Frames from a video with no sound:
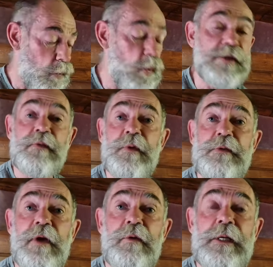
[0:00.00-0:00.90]
West was
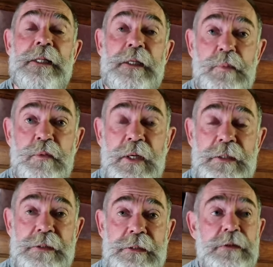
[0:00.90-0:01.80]
very
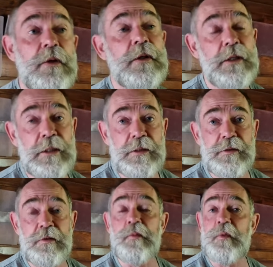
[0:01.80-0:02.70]
liberated,
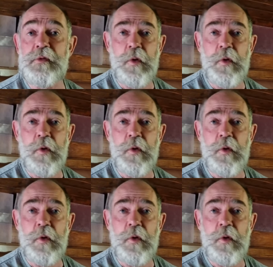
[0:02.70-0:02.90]
East was